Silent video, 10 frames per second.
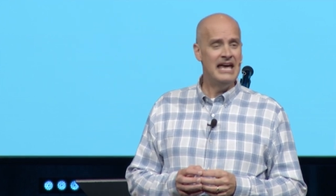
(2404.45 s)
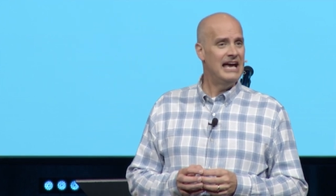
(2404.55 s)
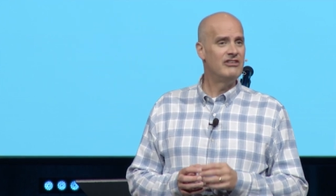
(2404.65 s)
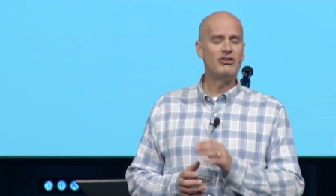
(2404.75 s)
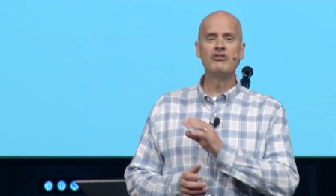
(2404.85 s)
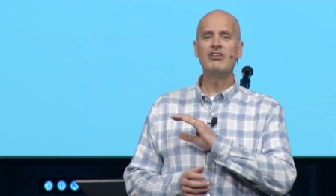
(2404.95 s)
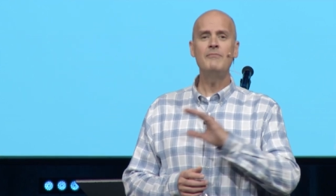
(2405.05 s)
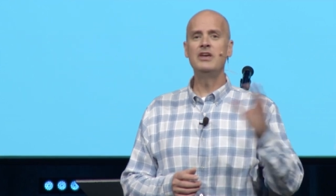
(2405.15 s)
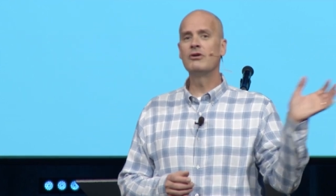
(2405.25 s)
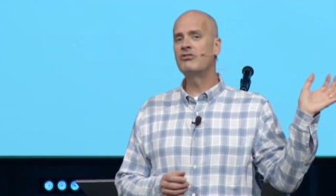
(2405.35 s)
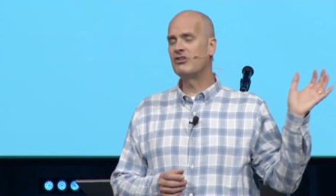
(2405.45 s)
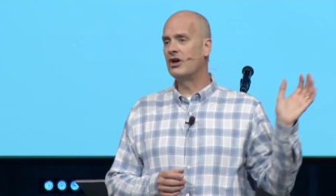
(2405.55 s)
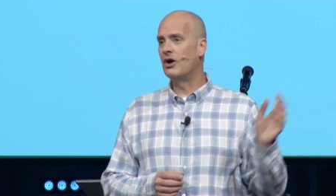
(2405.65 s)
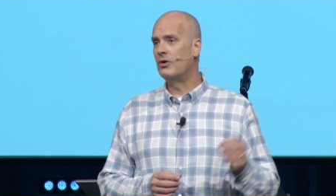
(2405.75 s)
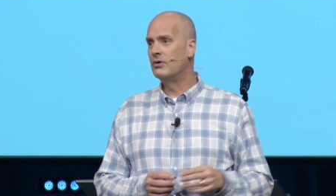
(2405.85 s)
And so some years
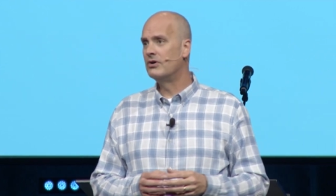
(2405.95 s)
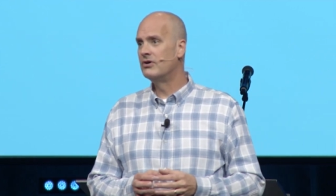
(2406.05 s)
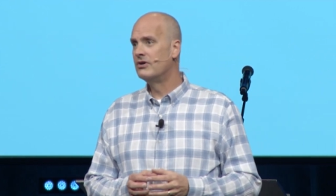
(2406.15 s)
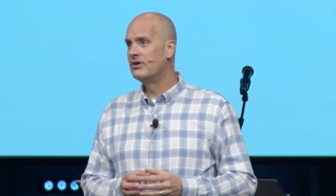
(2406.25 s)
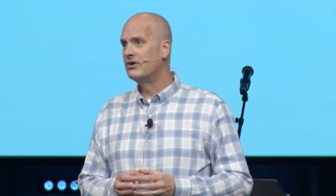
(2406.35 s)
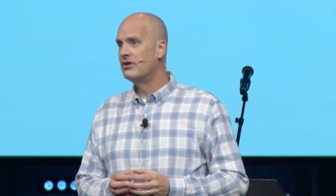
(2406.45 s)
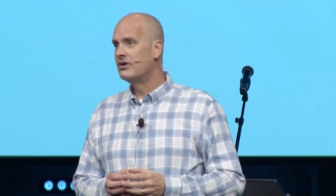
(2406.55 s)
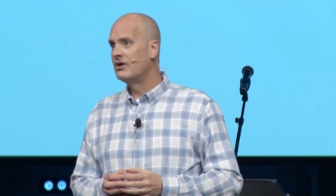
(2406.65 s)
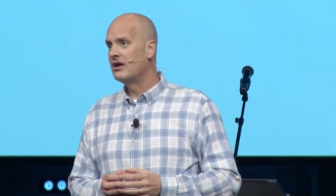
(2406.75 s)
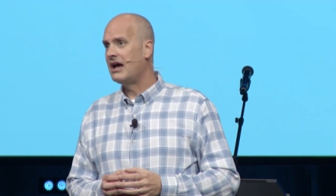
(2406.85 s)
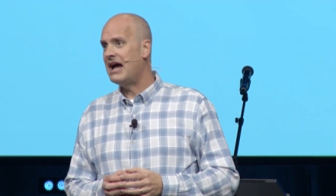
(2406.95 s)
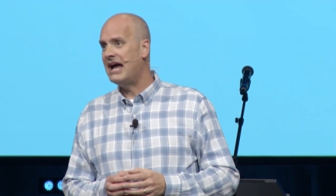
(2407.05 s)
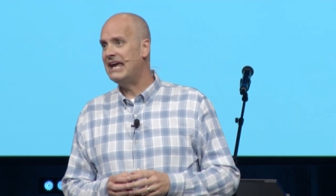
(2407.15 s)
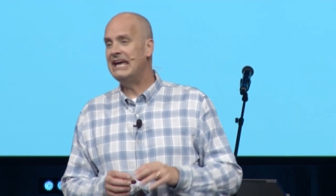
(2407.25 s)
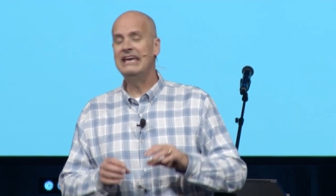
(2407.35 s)
ago,
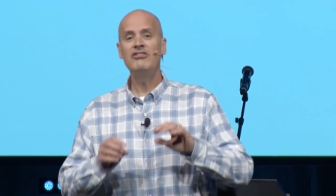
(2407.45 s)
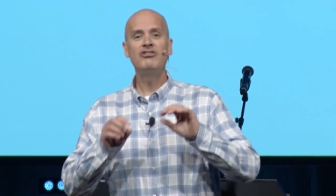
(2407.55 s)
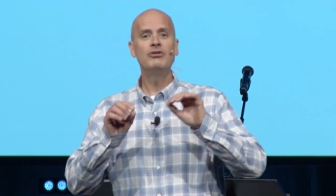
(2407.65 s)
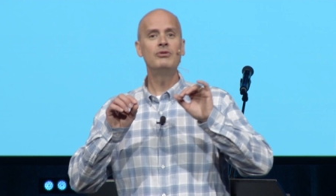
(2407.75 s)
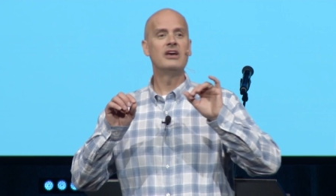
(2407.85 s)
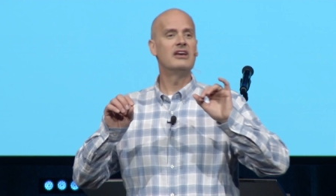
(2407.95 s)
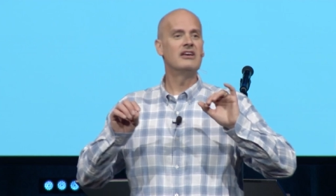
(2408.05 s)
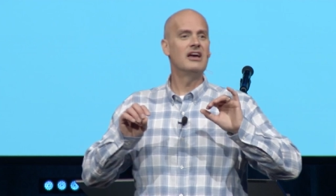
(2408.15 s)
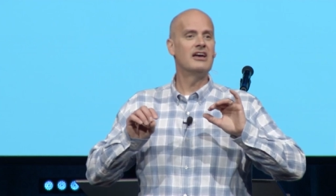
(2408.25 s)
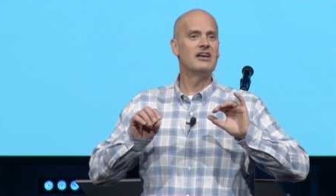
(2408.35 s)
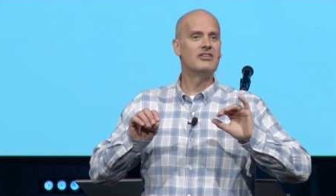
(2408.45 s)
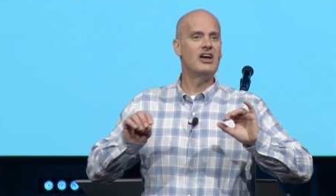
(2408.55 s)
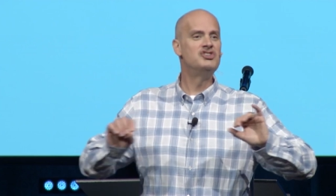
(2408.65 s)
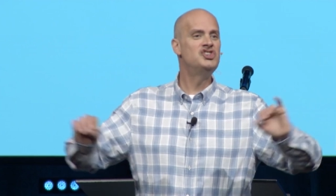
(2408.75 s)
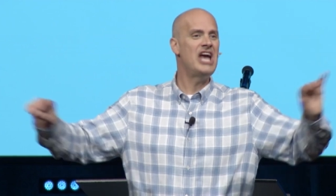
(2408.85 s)
I issued a,
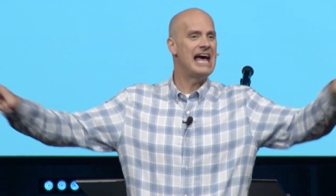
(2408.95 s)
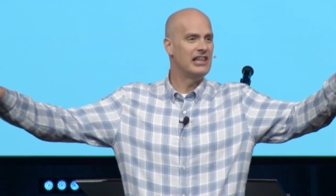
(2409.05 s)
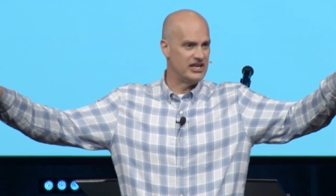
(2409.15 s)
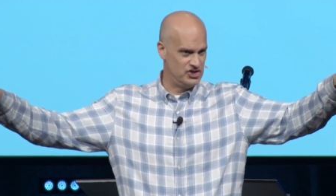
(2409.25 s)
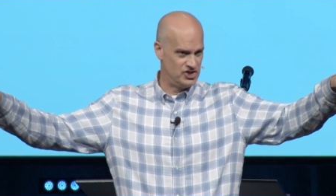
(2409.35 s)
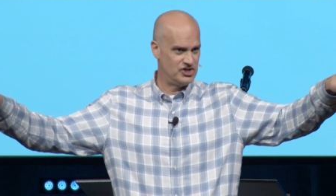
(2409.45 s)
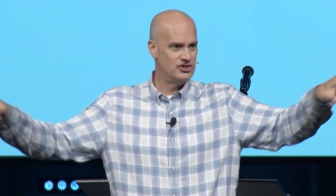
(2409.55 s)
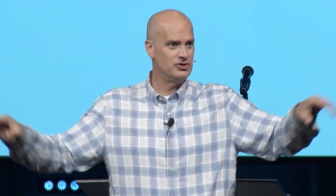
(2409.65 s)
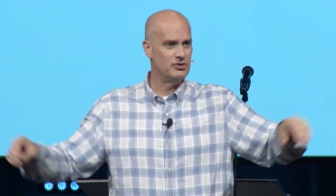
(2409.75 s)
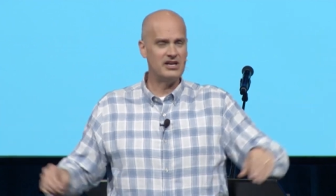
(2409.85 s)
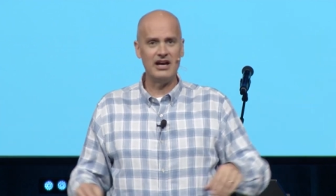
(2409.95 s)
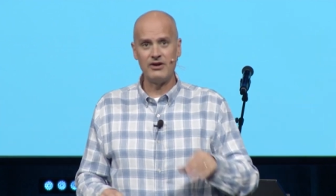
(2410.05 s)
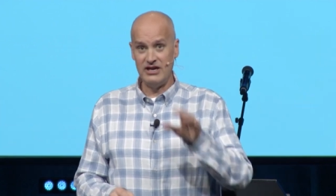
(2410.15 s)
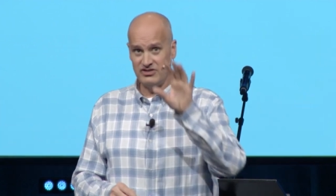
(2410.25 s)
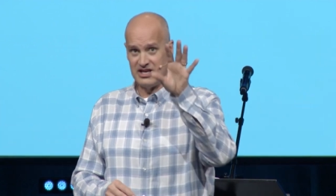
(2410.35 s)
a, a challenge to the
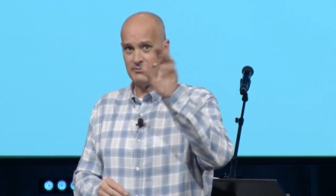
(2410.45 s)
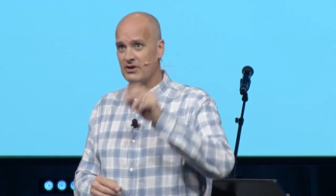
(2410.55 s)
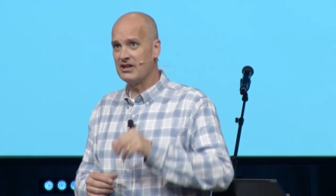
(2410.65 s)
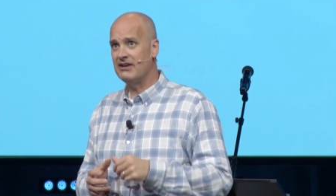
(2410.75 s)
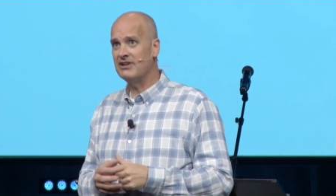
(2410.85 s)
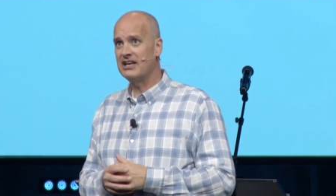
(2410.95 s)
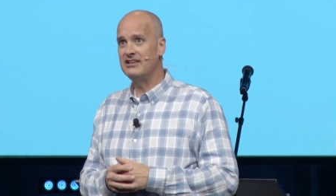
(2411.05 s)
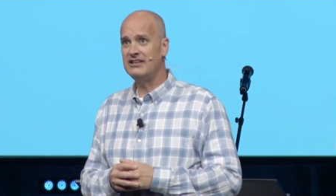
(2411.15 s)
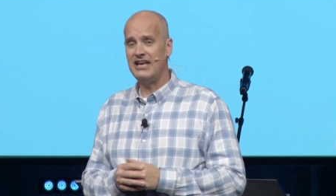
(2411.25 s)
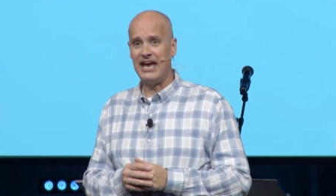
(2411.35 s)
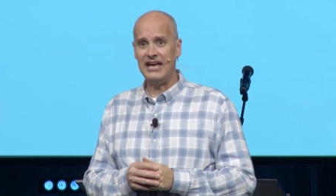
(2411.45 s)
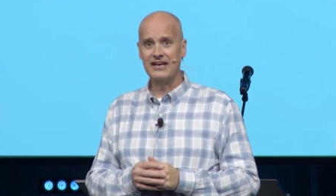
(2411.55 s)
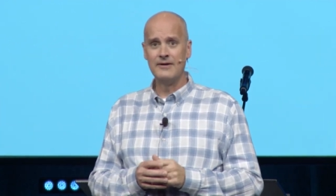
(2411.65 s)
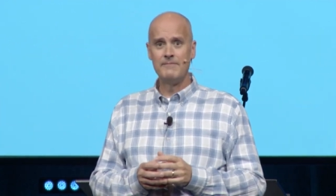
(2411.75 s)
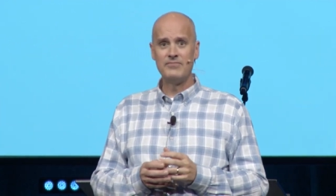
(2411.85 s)
congregation. I'm going to give it again today
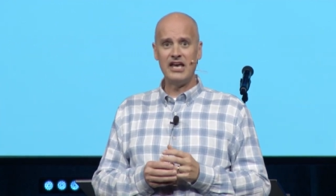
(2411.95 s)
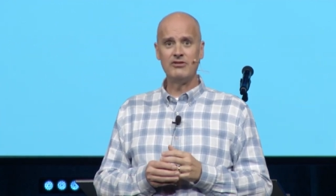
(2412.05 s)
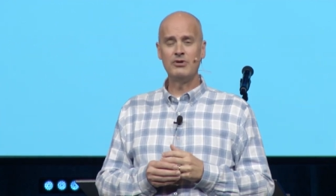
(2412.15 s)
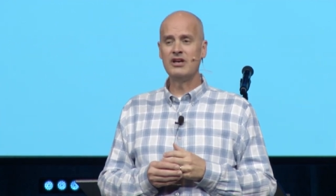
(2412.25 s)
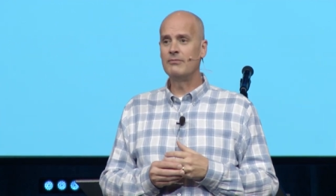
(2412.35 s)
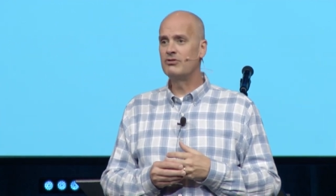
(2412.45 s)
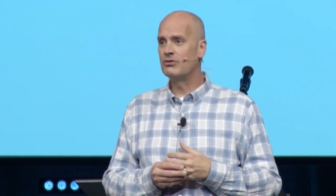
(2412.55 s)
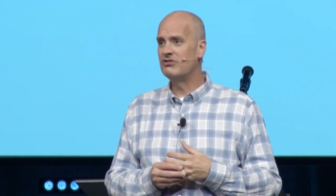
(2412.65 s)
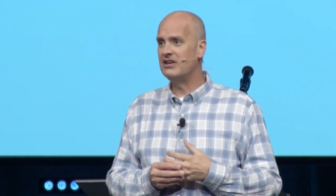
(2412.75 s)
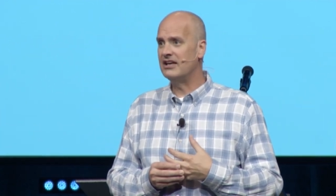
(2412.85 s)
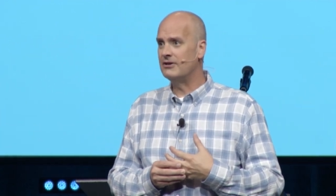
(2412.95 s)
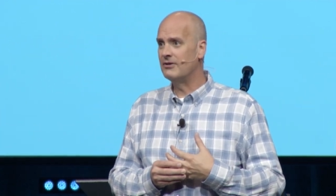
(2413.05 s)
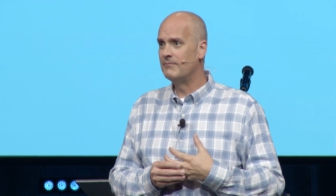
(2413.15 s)
as we come towards the end.